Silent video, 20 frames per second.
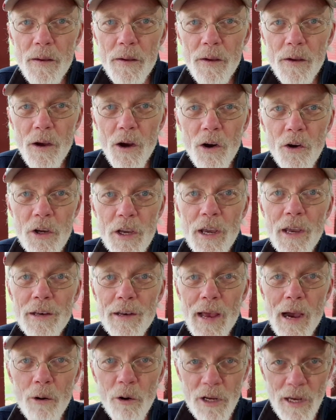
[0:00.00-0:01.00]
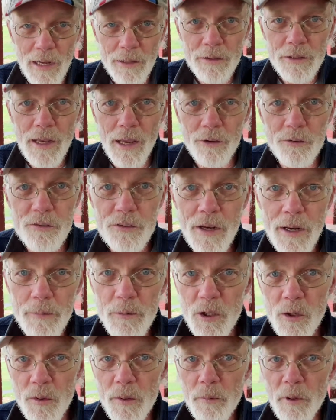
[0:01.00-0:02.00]
Okay, now we got, yes, Tammy
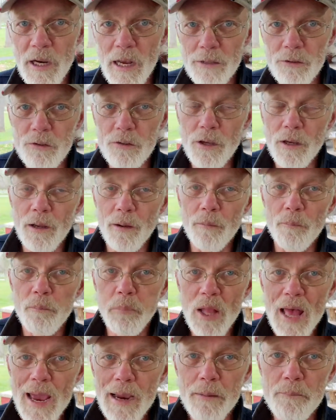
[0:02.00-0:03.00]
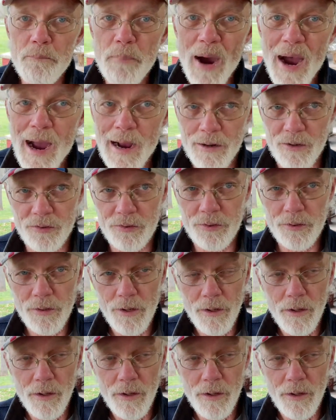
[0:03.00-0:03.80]
Green, we got black box.